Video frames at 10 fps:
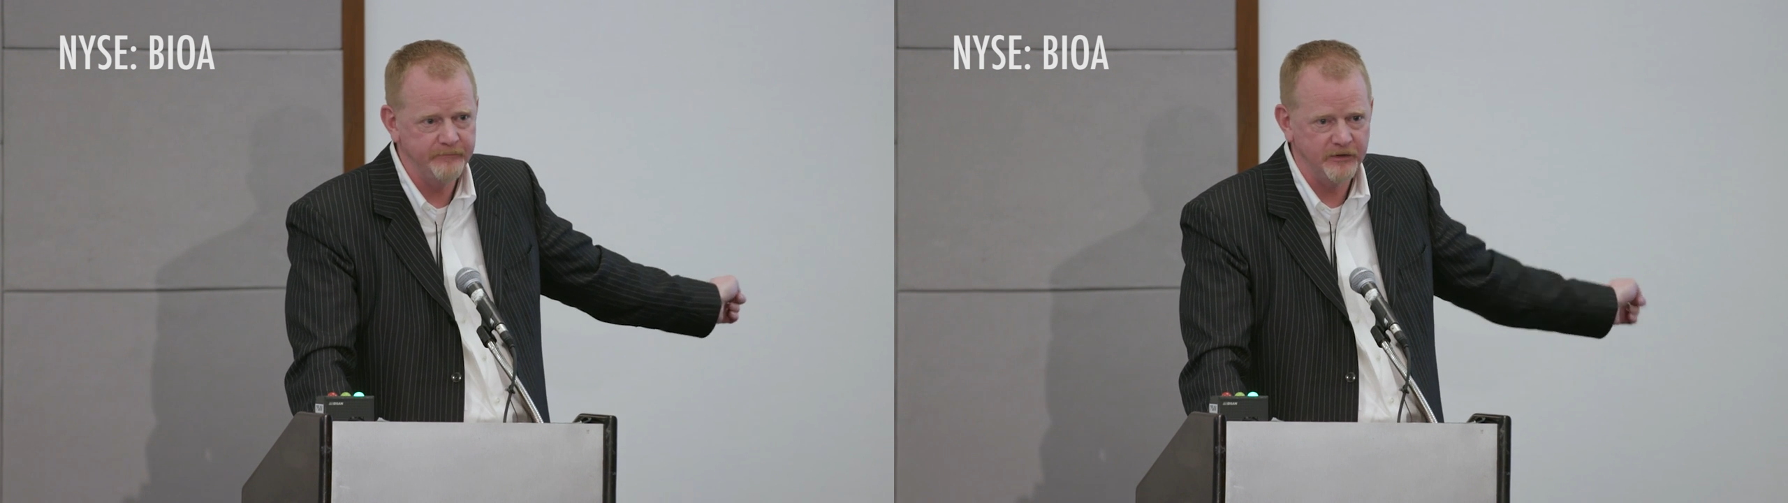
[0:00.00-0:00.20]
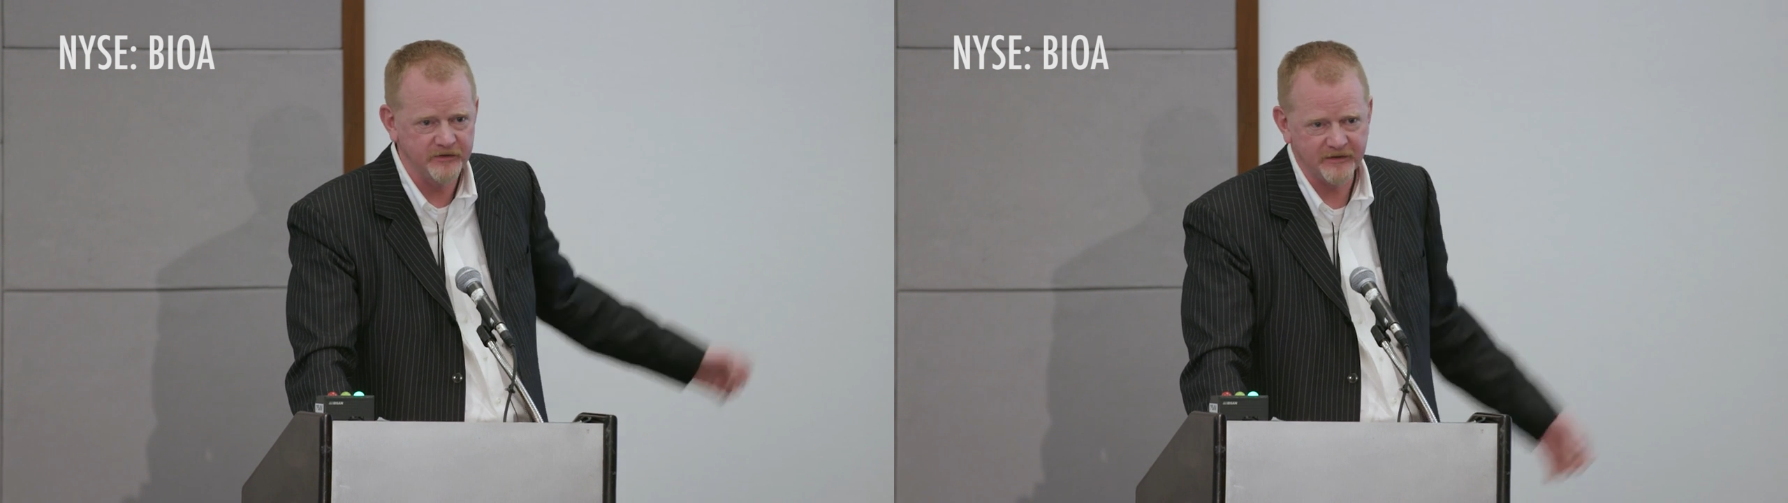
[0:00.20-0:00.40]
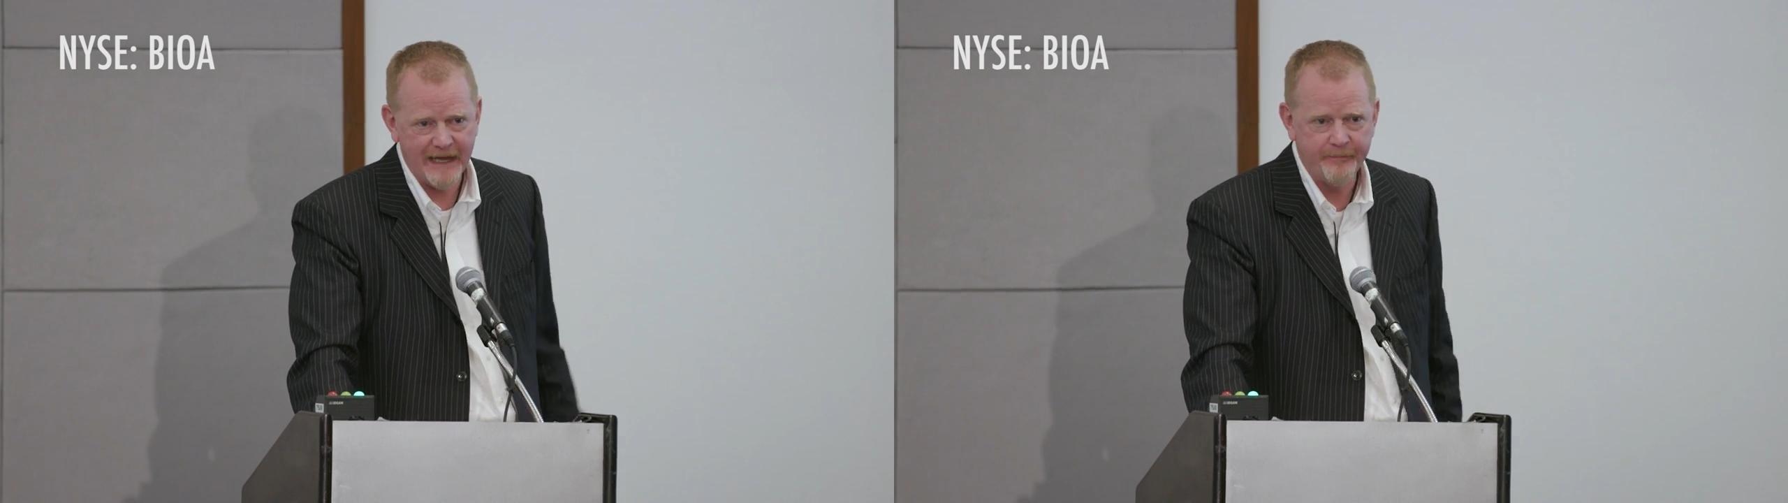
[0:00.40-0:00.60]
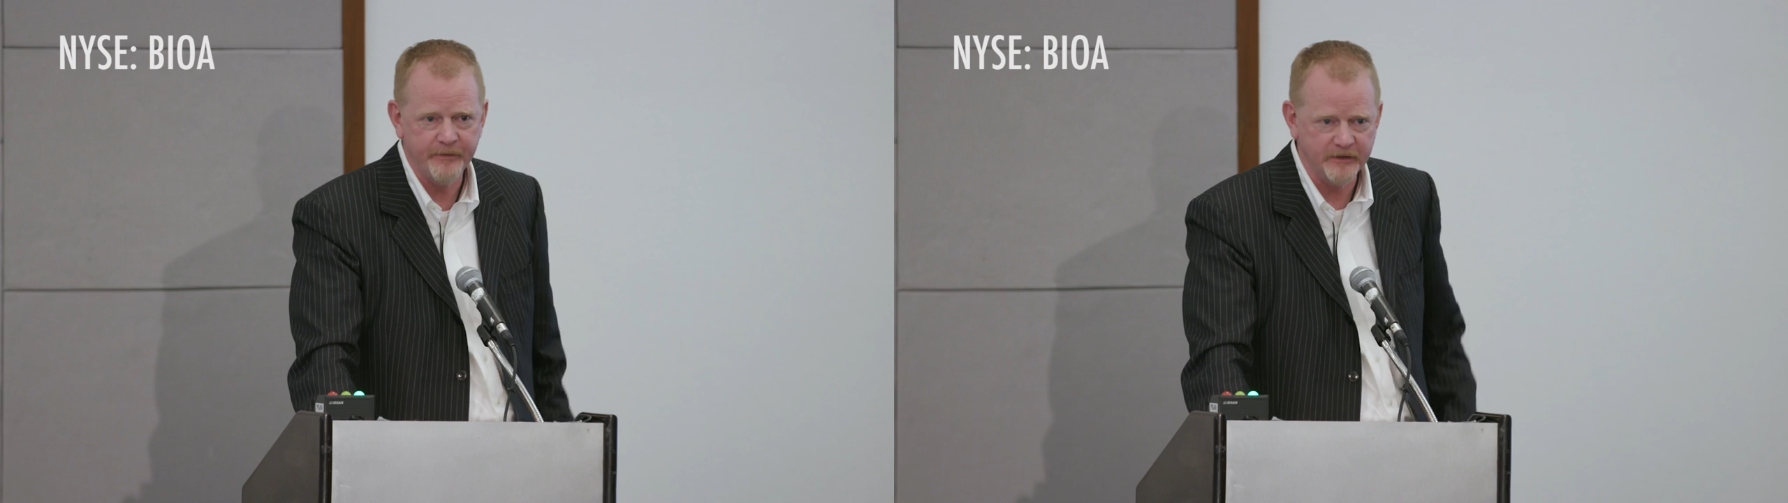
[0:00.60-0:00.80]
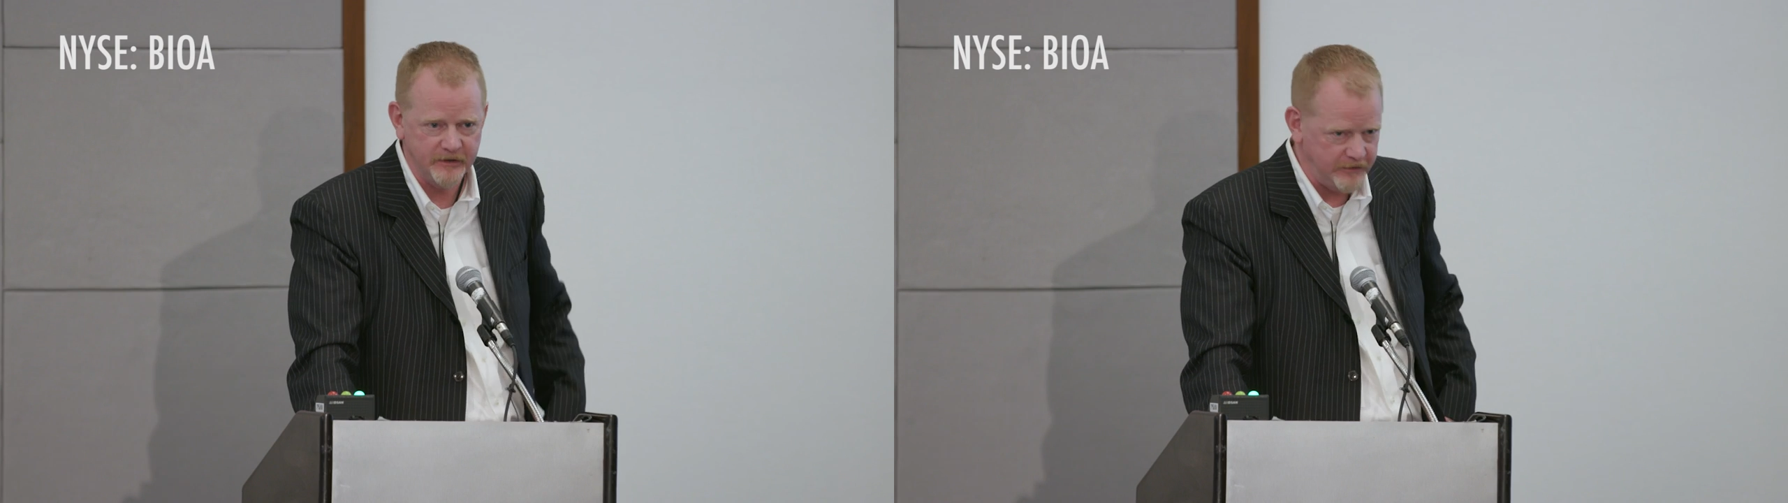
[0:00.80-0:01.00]
you're going to slap
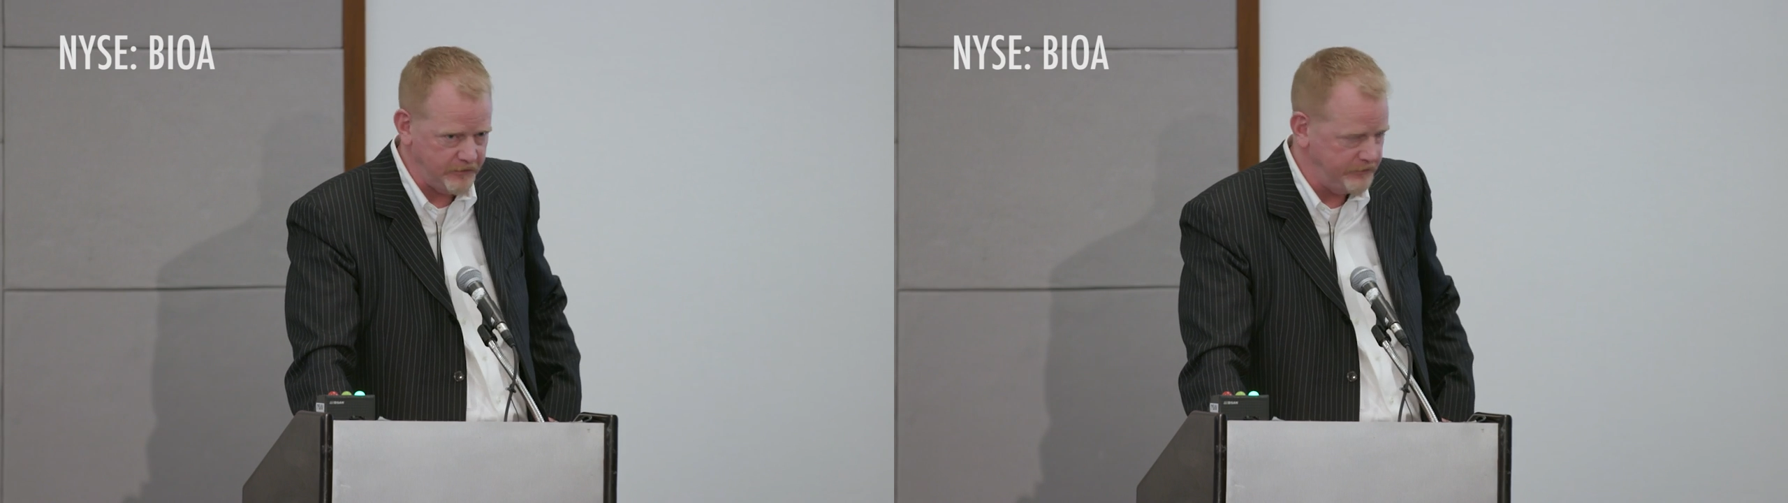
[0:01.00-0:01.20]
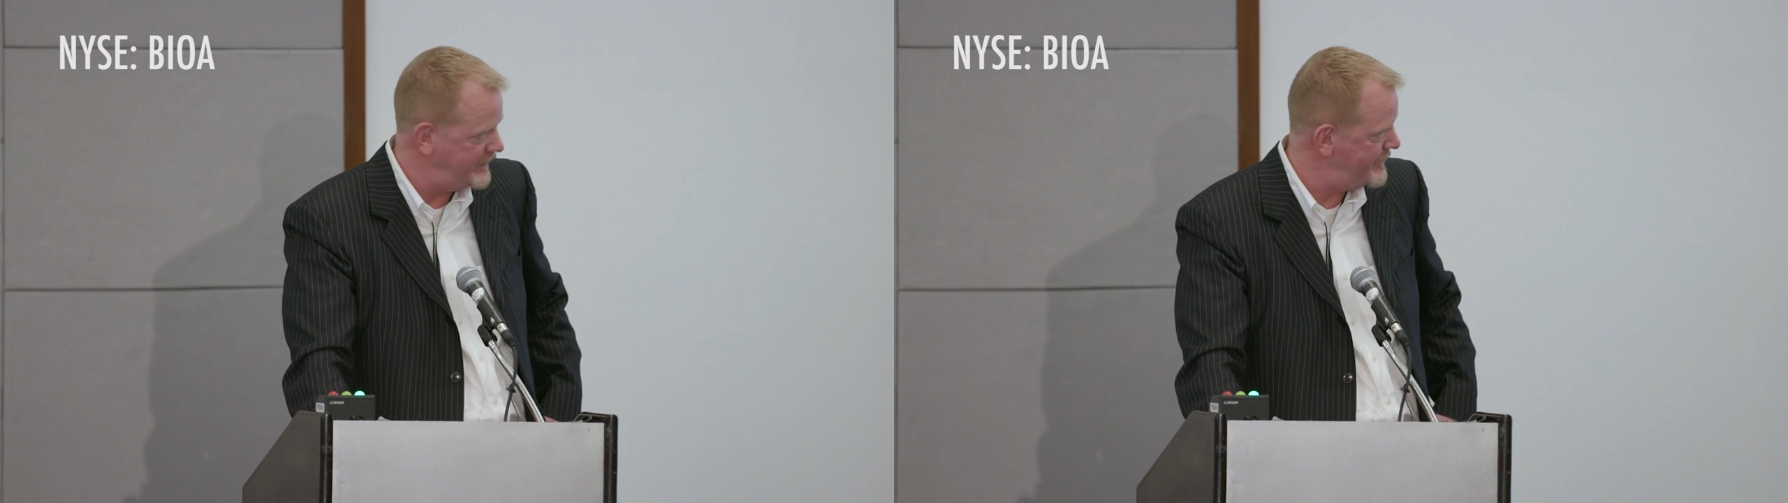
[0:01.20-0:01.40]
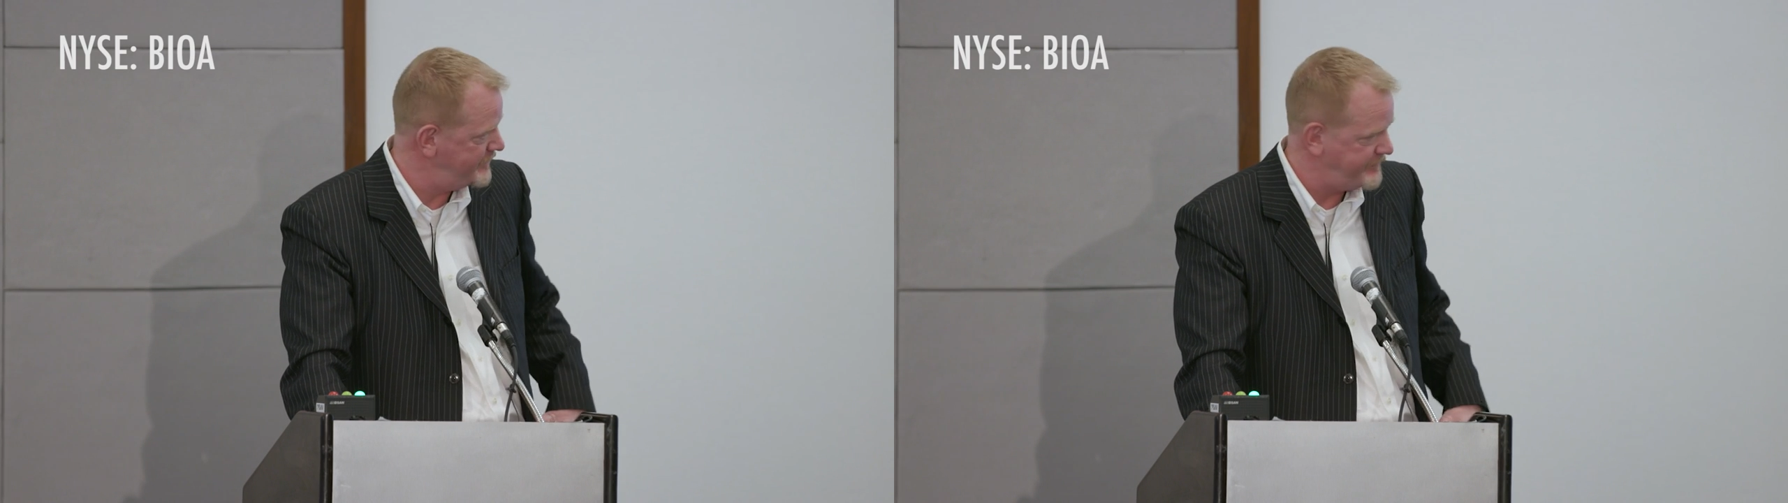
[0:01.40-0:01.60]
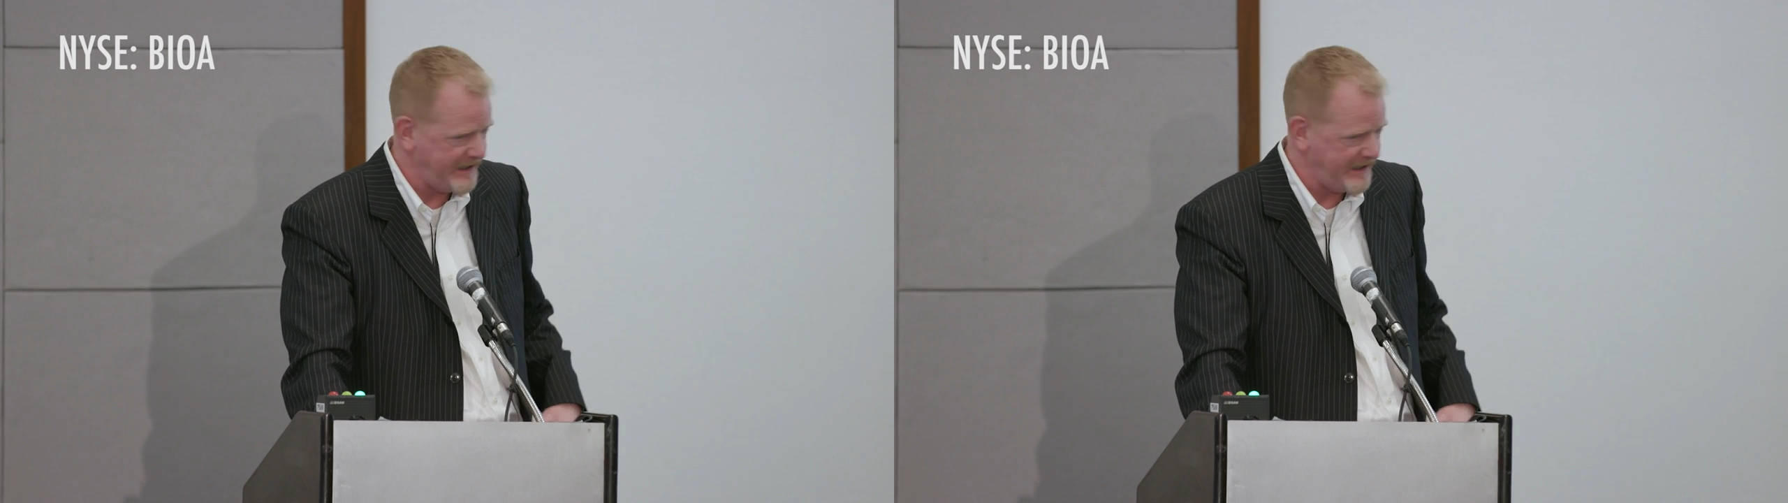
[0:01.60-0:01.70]
on your Lululemon